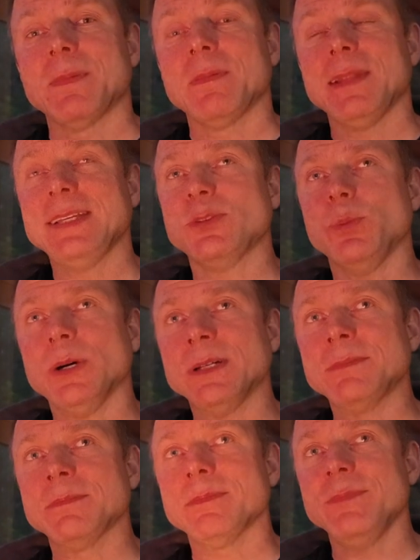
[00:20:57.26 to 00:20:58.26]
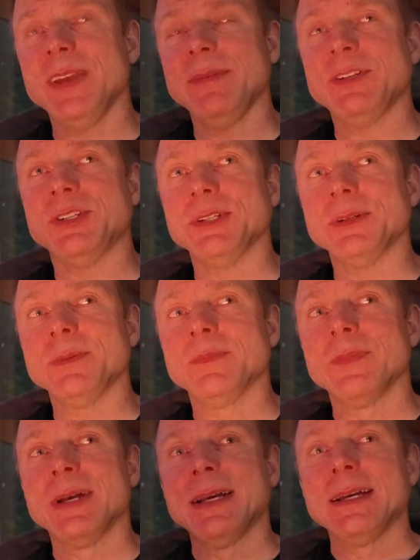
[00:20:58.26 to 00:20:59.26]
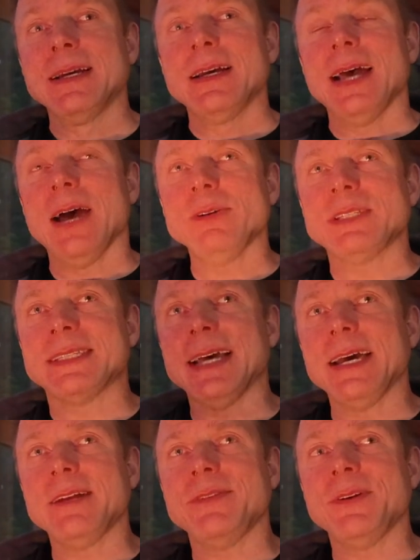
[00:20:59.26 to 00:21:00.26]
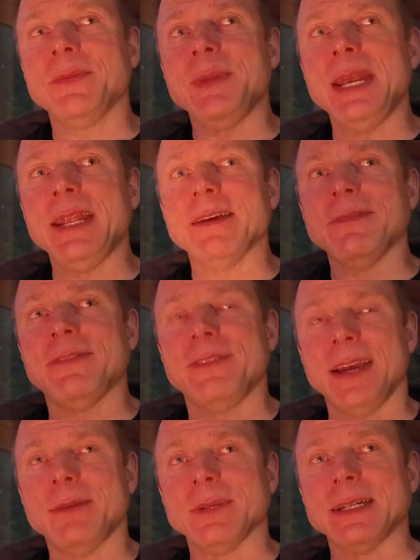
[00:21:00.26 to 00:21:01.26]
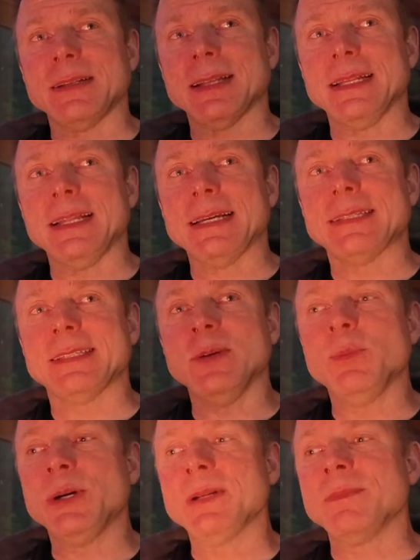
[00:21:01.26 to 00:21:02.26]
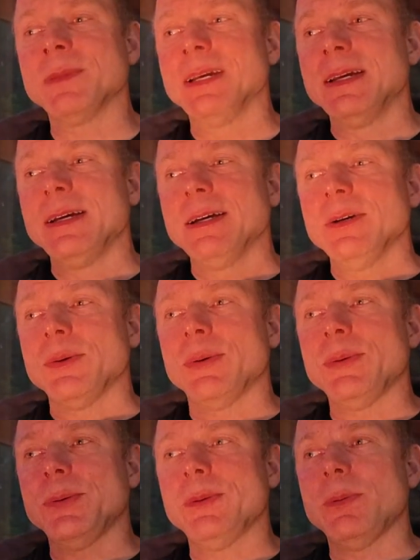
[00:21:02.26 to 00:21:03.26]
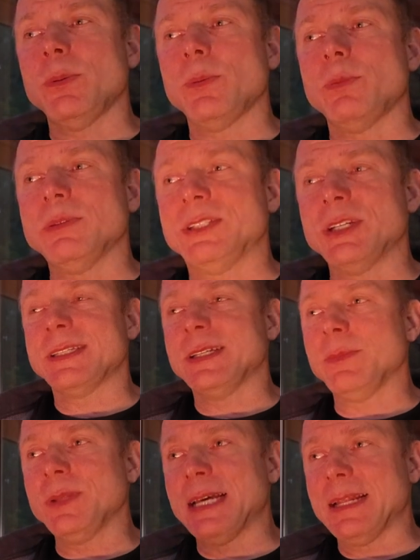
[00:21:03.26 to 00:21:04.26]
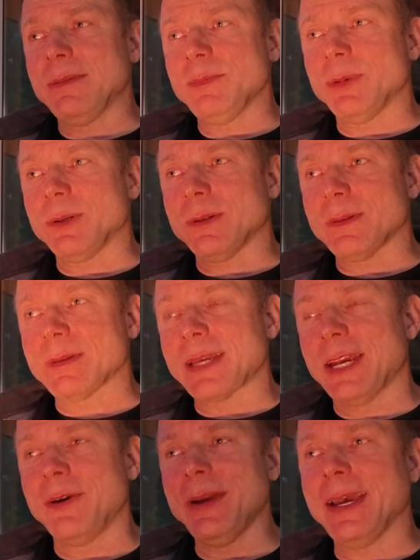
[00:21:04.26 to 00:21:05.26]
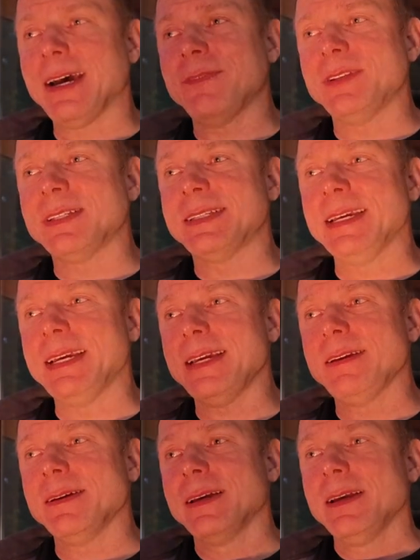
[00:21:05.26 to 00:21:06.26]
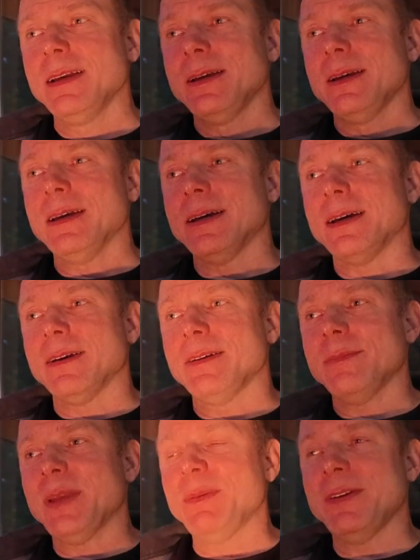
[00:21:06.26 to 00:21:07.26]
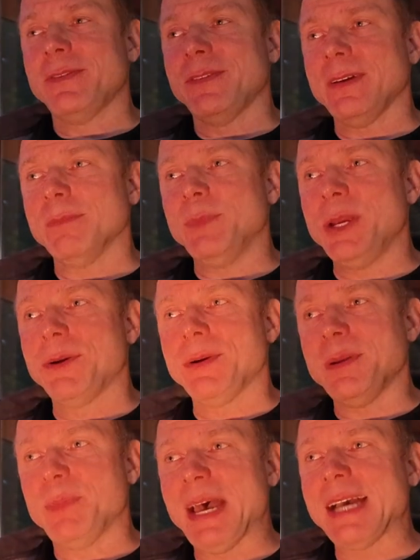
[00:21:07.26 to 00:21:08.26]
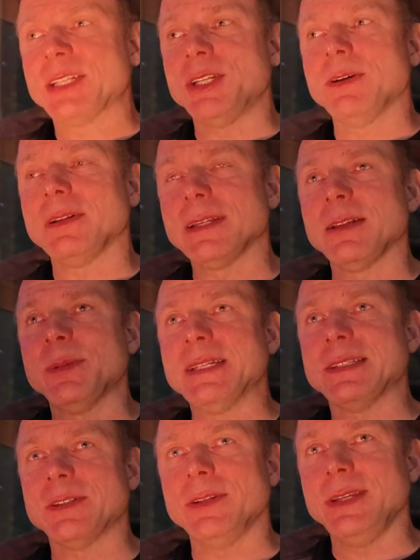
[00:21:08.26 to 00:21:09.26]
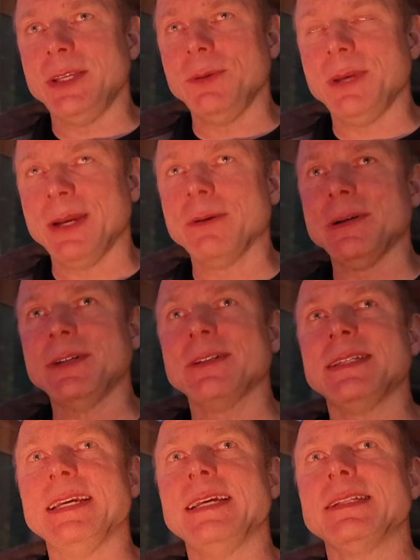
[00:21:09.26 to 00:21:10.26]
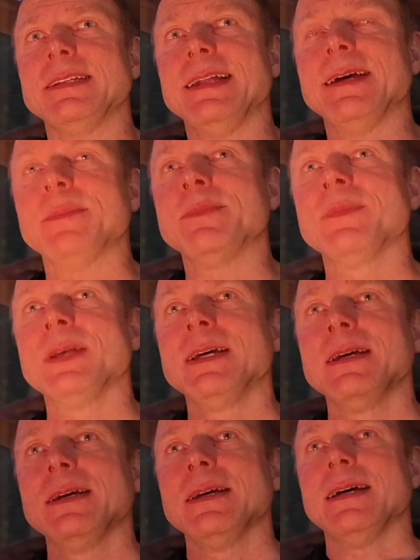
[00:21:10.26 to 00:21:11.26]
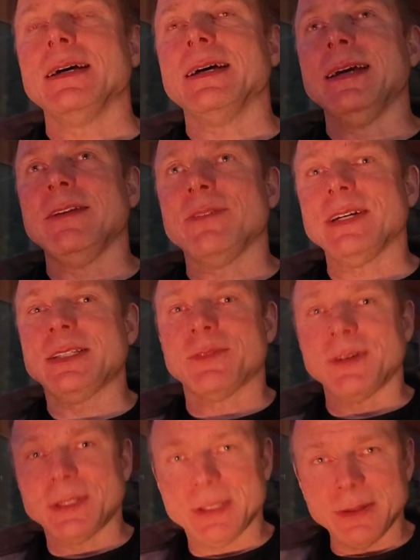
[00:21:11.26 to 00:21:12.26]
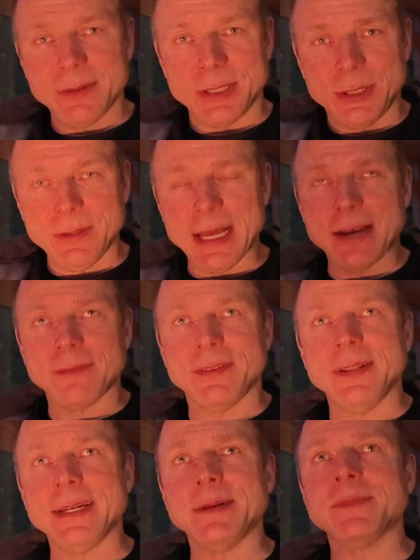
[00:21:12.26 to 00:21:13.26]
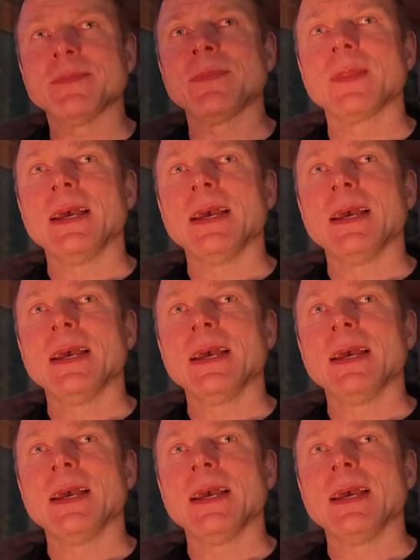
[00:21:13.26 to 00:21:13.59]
At least one, maybe 2, outside of your immediate family. Like someone who is someone that will hear what you have to say, maybe mirror it back to you a little bit so you hear what you're saying to them, and vice versa. Do that for them.